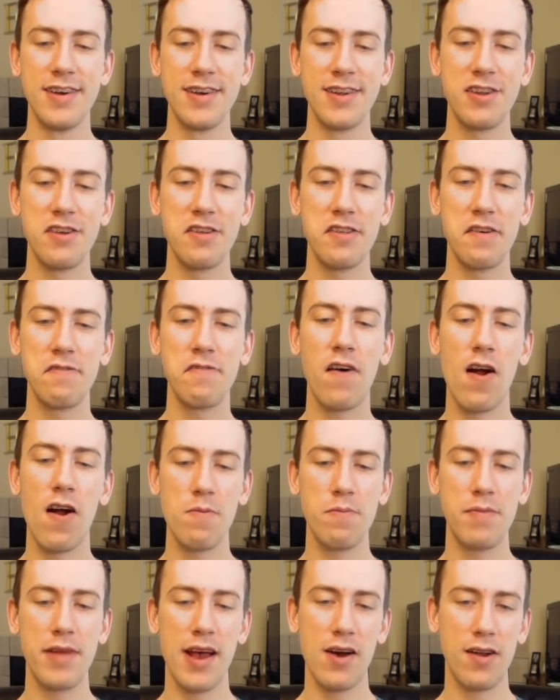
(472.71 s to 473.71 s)
to the
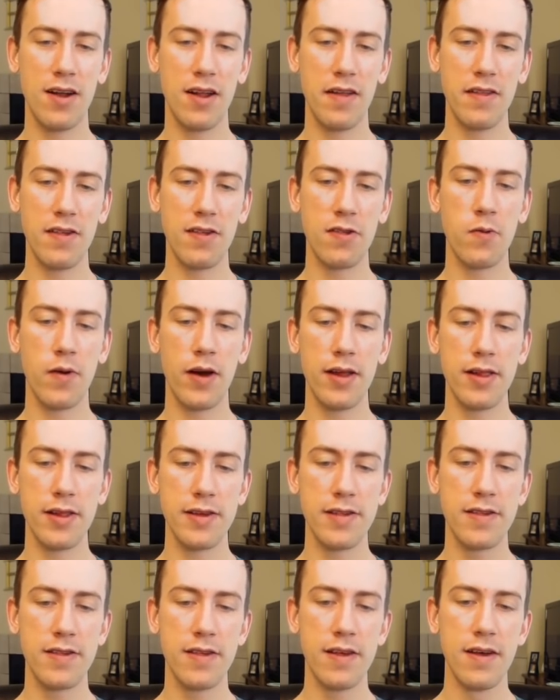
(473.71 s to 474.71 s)
farm down on this
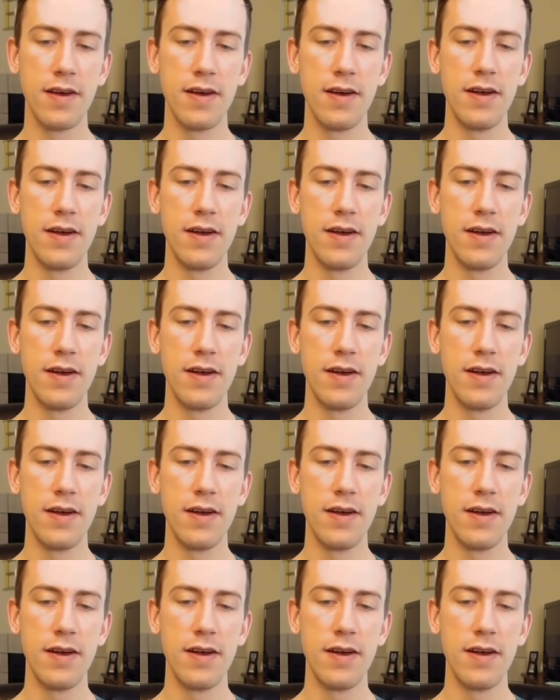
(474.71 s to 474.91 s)
Zweilous.